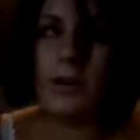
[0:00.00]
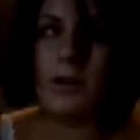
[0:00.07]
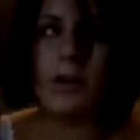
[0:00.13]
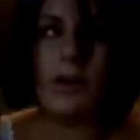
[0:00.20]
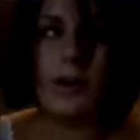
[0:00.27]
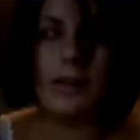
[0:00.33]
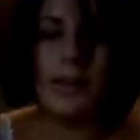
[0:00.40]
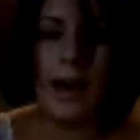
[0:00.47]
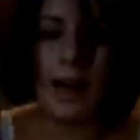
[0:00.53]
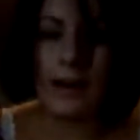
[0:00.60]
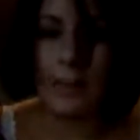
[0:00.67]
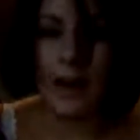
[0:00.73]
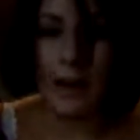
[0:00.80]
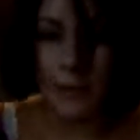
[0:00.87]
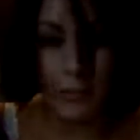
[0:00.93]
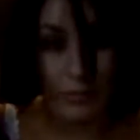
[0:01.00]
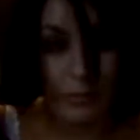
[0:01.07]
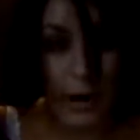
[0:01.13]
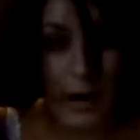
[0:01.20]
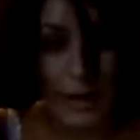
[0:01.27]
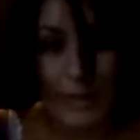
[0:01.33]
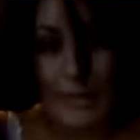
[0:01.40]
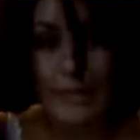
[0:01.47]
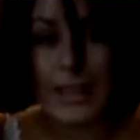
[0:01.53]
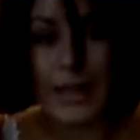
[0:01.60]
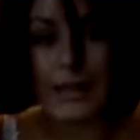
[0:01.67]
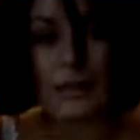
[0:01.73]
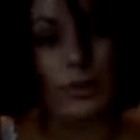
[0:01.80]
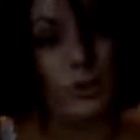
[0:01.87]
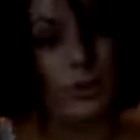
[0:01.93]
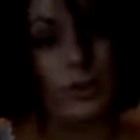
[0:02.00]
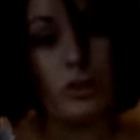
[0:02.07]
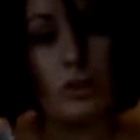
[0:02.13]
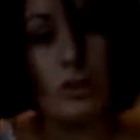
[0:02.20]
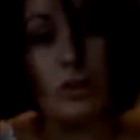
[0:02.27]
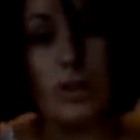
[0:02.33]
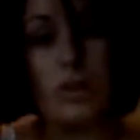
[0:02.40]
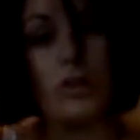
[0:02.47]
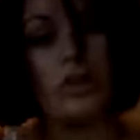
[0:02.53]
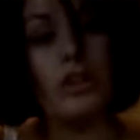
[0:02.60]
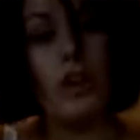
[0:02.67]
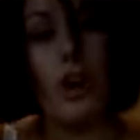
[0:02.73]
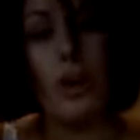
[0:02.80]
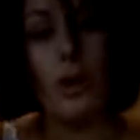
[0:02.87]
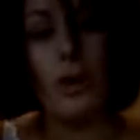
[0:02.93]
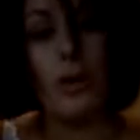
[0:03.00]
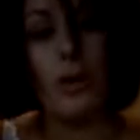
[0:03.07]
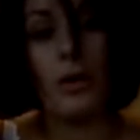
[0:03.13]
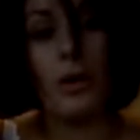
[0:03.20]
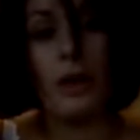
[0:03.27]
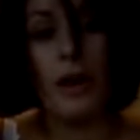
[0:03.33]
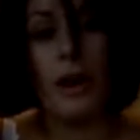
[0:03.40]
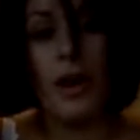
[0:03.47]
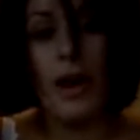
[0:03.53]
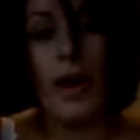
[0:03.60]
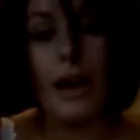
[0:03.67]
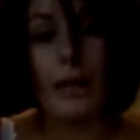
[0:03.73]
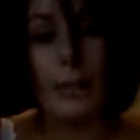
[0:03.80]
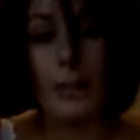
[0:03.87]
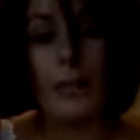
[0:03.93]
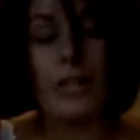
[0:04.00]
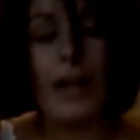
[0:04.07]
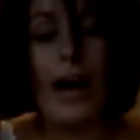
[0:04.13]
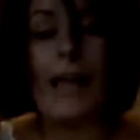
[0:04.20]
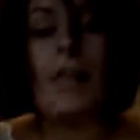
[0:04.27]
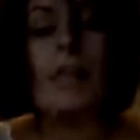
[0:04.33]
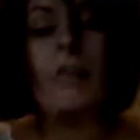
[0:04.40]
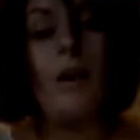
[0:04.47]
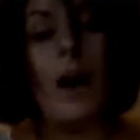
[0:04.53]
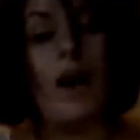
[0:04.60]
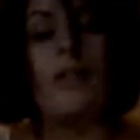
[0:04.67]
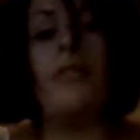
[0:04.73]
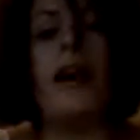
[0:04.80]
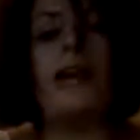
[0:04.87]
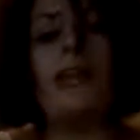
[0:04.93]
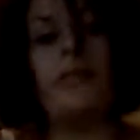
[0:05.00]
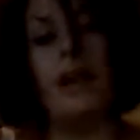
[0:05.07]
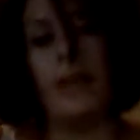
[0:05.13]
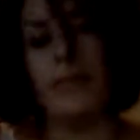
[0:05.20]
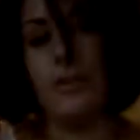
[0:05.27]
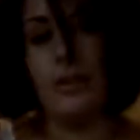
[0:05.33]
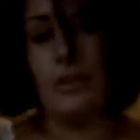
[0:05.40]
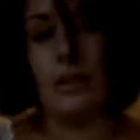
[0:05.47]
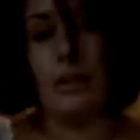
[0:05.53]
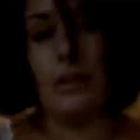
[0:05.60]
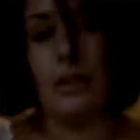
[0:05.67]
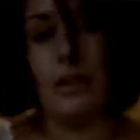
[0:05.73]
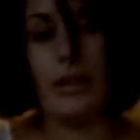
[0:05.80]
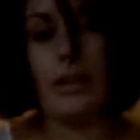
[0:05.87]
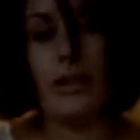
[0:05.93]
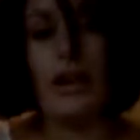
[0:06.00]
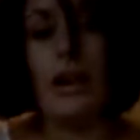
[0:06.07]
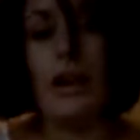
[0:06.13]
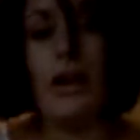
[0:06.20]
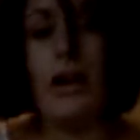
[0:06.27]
took time out of my schedule to do this show, which I love. I love doing theater.